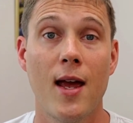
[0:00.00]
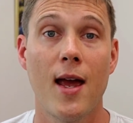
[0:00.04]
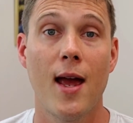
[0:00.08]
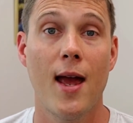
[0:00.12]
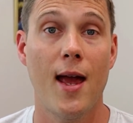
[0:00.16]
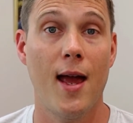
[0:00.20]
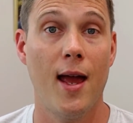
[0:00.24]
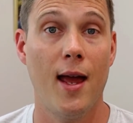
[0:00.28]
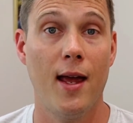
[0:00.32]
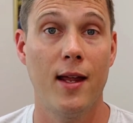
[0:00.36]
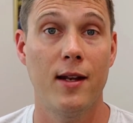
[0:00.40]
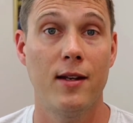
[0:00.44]

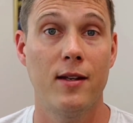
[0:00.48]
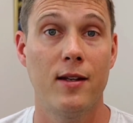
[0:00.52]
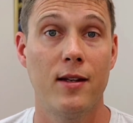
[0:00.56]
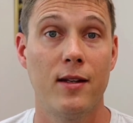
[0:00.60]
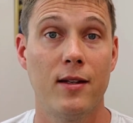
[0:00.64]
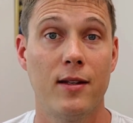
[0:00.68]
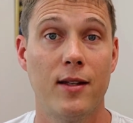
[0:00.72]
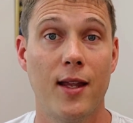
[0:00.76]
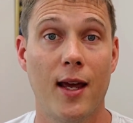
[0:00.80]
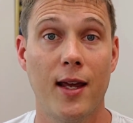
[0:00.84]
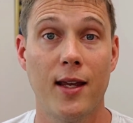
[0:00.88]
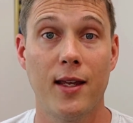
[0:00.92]

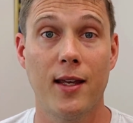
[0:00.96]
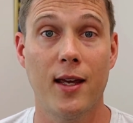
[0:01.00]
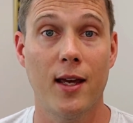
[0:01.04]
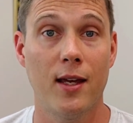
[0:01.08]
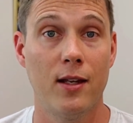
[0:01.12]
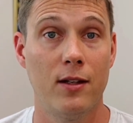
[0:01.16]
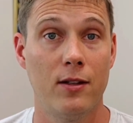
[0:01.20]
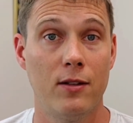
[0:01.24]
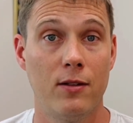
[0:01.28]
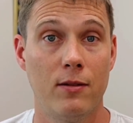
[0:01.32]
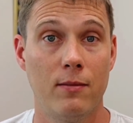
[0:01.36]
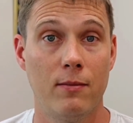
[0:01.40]
and they
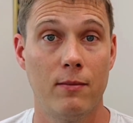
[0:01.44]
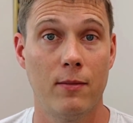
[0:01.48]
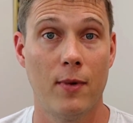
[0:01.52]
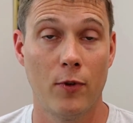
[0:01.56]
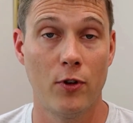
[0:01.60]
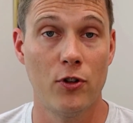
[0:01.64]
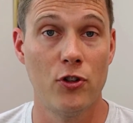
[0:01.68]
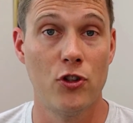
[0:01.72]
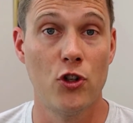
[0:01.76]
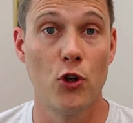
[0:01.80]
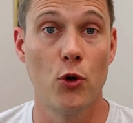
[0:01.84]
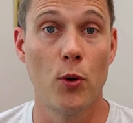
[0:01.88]
can
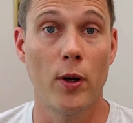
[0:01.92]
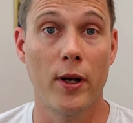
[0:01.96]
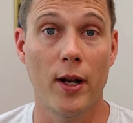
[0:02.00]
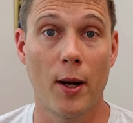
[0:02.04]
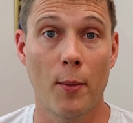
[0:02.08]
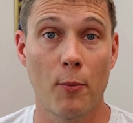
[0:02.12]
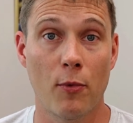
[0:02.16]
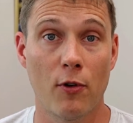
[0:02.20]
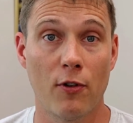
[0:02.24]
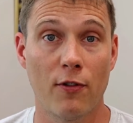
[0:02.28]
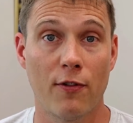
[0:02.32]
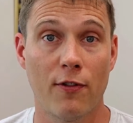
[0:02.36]
do a
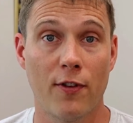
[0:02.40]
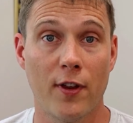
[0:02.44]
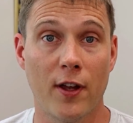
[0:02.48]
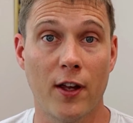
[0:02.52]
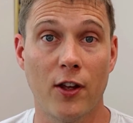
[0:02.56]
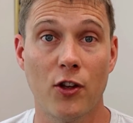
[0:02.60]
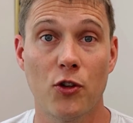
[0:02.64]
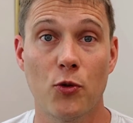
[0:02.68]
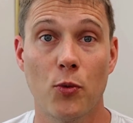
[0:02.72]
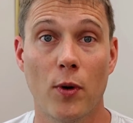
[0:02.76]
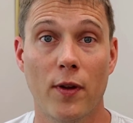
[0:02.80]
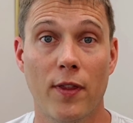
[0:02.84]
number of
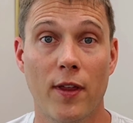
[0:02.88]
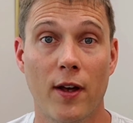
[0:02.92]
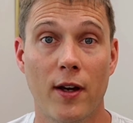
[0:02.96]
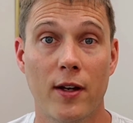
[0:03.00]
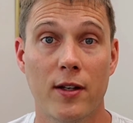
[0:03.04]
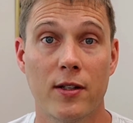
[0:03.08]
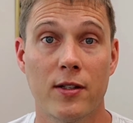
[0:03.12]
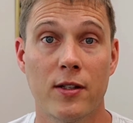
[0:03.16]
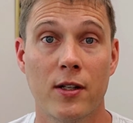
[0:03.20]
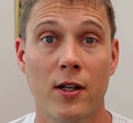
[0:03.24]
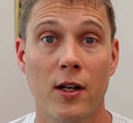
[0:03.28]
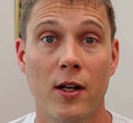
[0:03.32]
things with
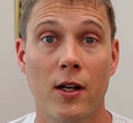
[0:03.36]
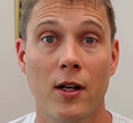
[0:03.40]
it